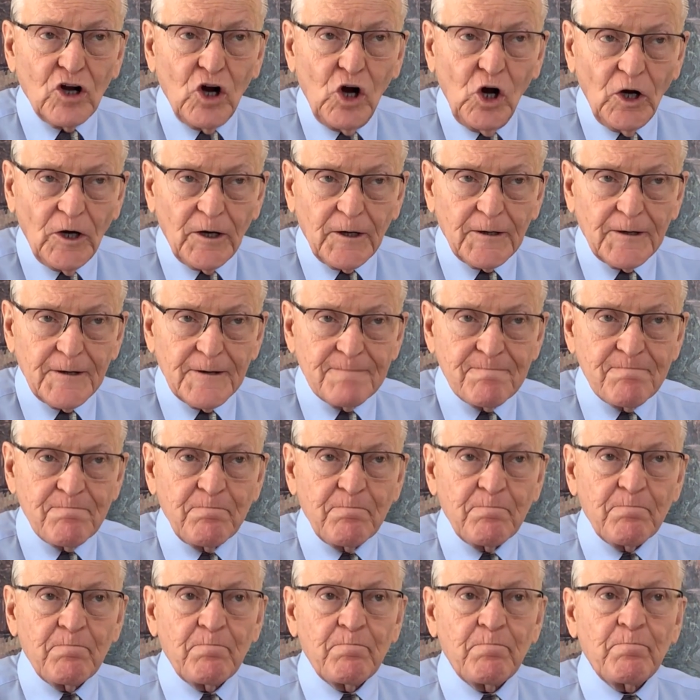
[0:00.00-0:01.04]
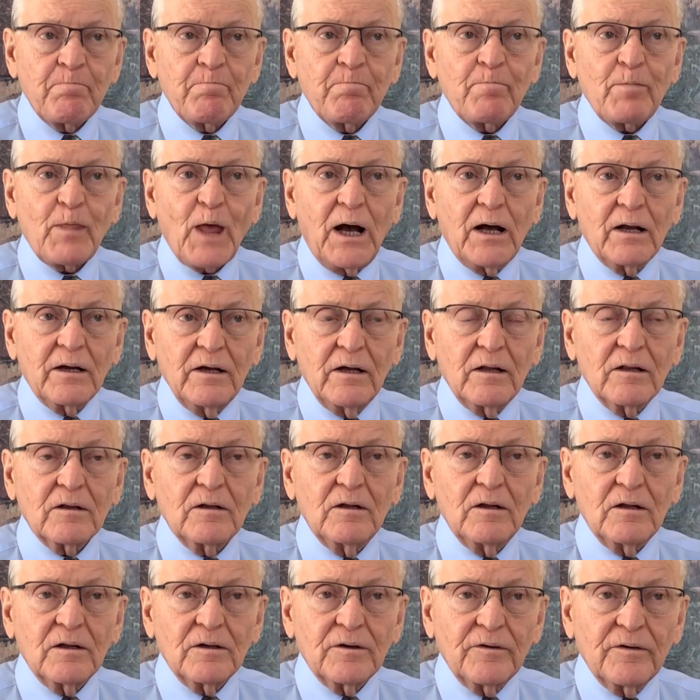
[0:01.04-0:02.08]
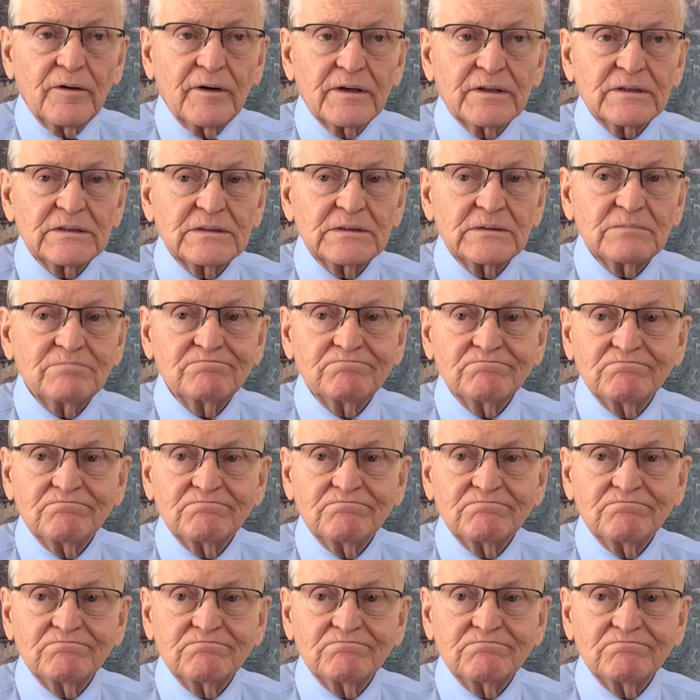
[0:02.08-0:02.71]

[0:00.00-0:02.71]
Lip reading: hooked on alcohol and drugs.